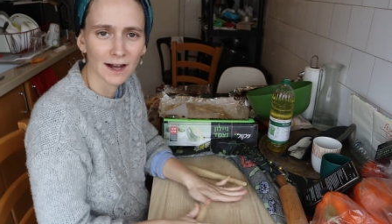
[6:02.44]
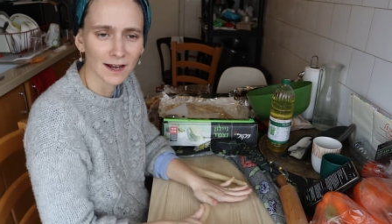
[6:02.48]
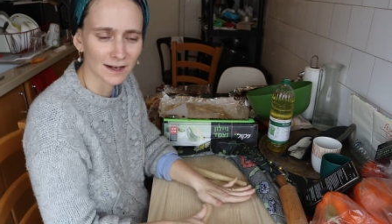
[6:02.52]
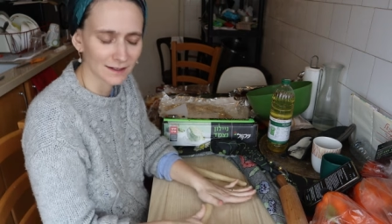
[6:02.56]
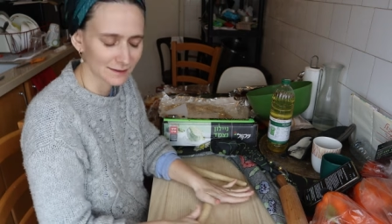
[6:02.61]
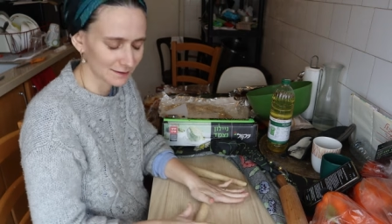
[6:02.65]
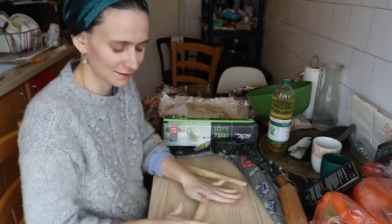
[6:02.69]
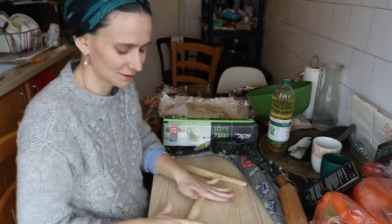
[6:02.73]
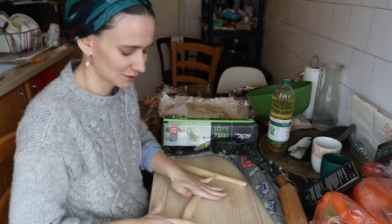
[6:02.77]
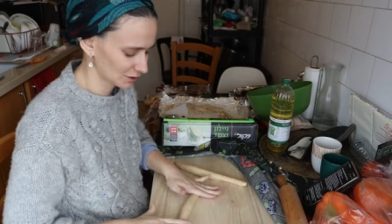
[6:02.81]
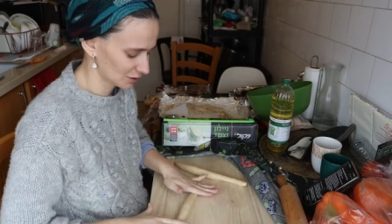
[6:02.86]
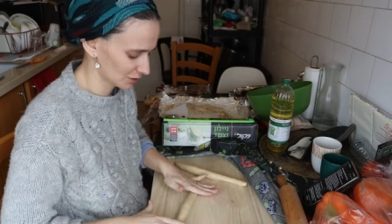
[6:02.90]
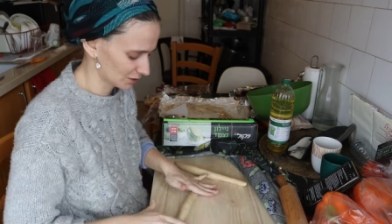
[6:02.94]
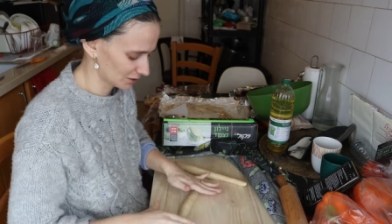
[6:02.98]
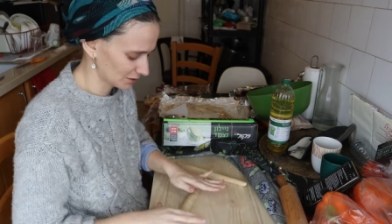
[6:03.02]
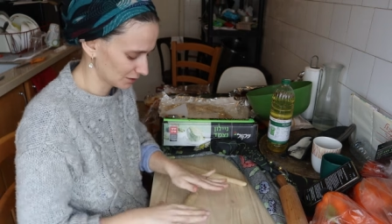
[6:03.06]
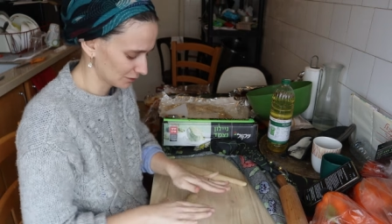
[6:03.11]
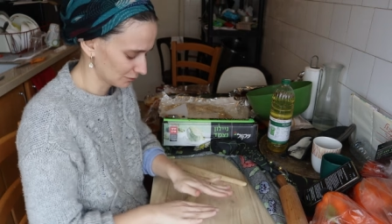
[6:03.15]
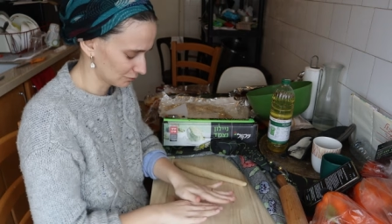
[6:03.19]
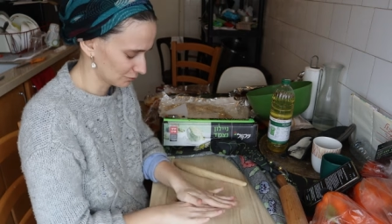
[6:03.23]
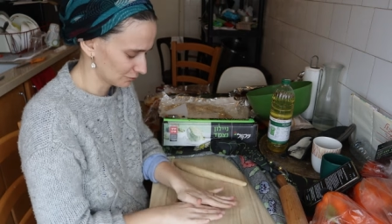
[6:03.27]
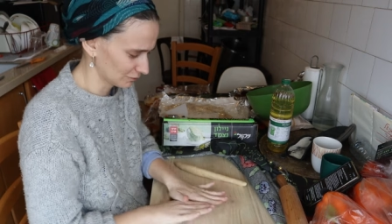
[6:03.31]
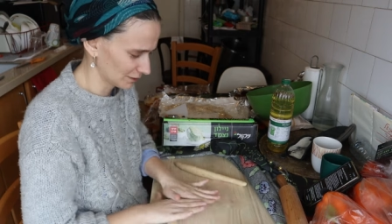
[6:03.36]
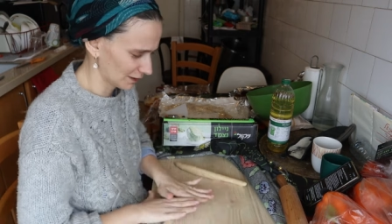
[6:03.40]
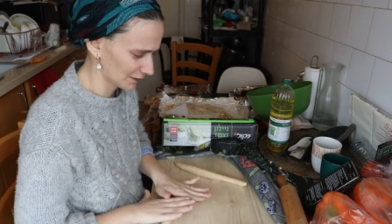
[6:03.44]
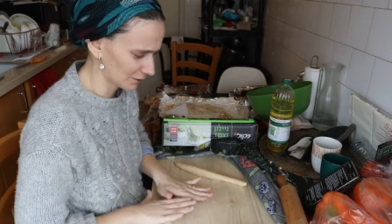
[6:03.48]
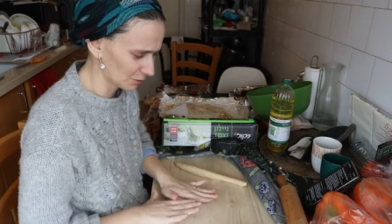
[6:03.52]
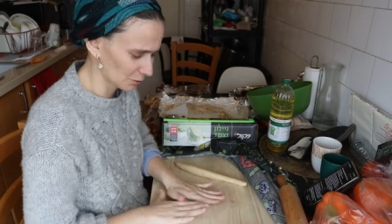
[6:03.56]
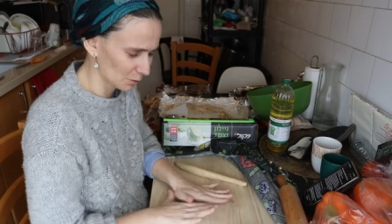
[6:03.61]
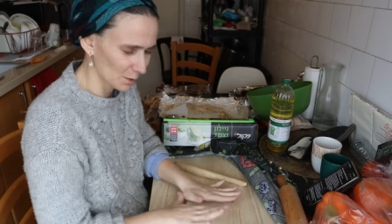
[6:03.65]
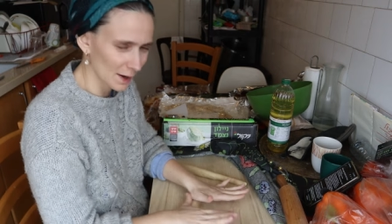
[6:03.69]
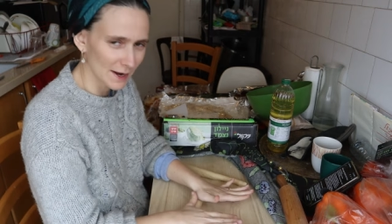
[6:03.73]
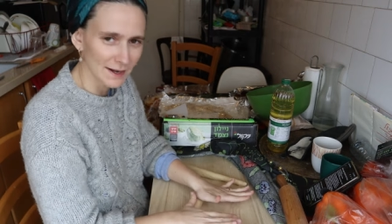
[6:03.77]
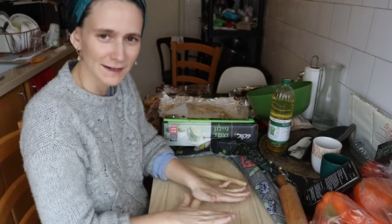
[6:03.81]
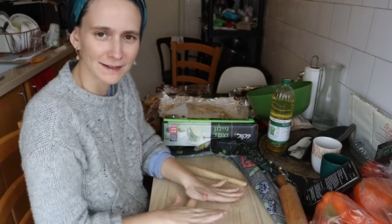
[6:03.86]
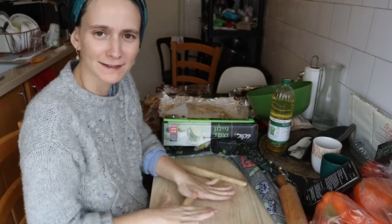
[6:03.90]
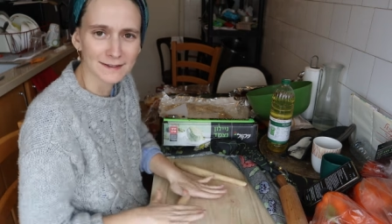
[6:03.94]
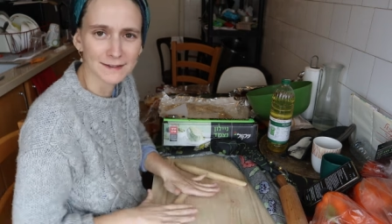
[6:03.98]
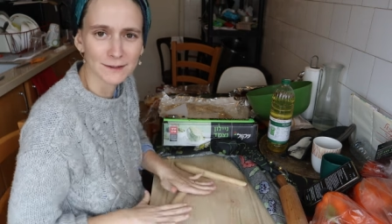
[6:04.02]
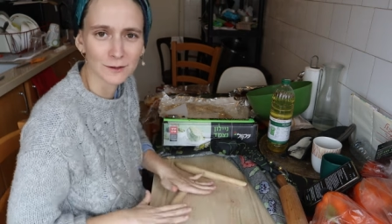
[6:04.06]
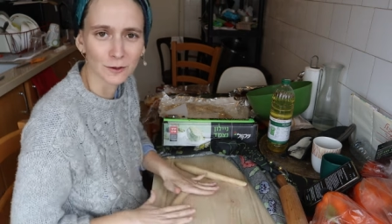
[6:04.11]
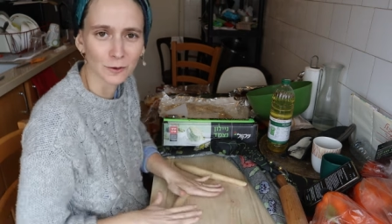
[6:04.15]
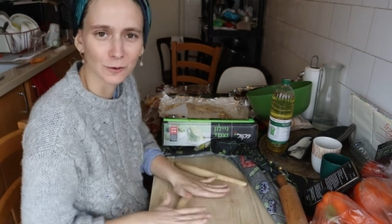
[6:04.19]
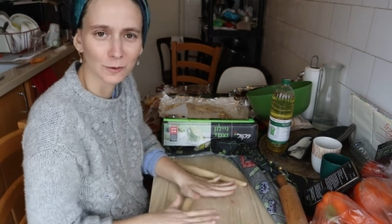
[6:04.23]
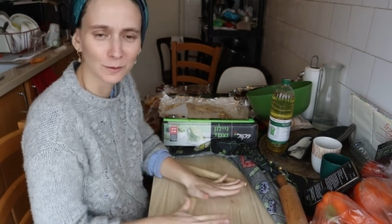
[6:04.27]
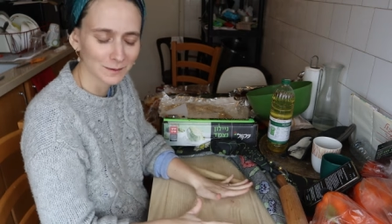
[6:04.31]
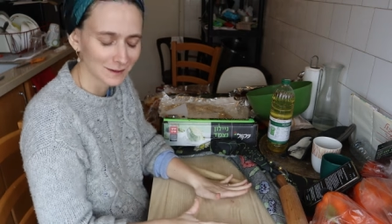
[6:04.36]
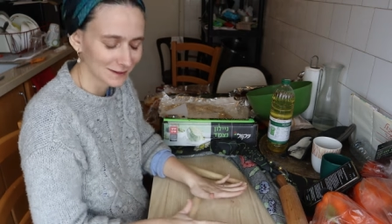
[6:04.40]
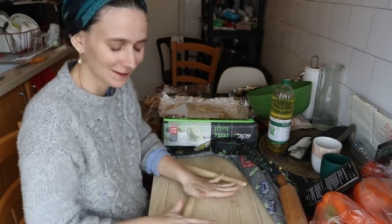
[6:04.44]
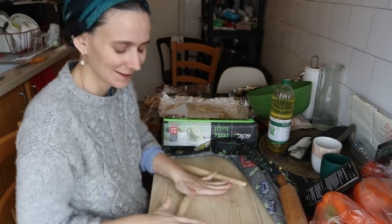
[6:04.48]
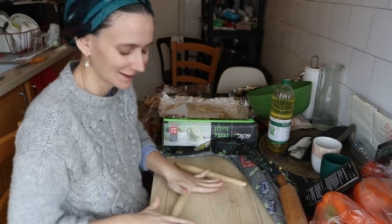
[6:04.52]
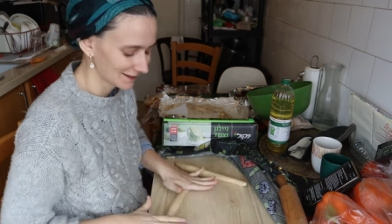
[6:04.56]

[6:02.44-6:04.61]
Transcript: not just to run away. So